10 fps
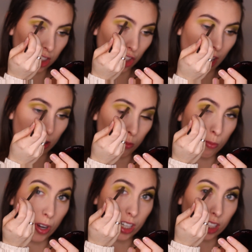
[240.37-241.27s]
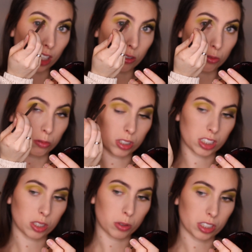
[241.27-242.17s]
shadow muddy
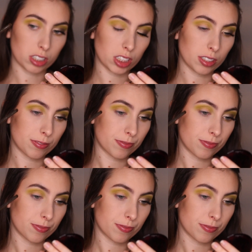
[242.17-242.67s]
really quickly.